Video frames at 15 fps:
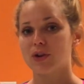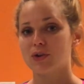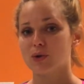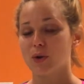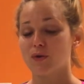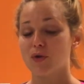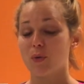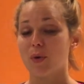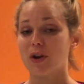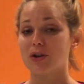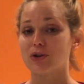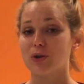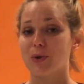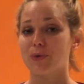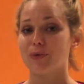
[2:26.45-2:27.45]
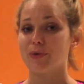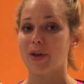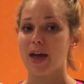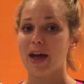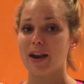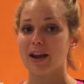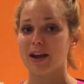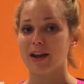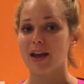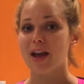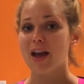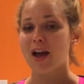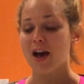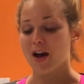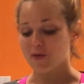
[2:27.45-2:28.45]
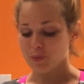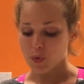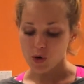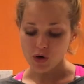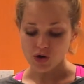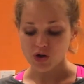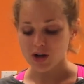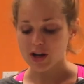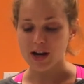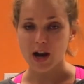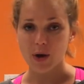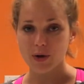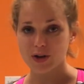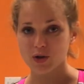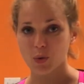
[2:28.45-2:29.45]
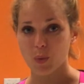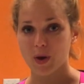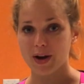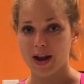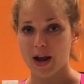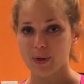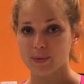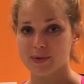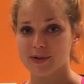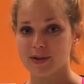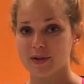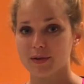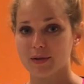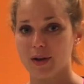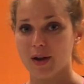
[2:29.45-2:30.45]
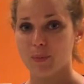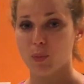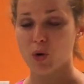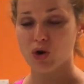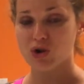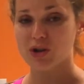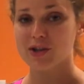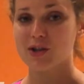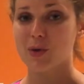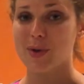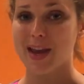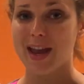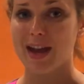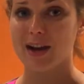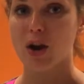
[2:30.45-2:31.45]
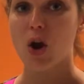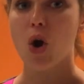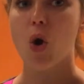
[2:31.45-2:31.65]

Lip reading: So if you wanted to go through the headache of portioning it out into 1 ounce portions, you can,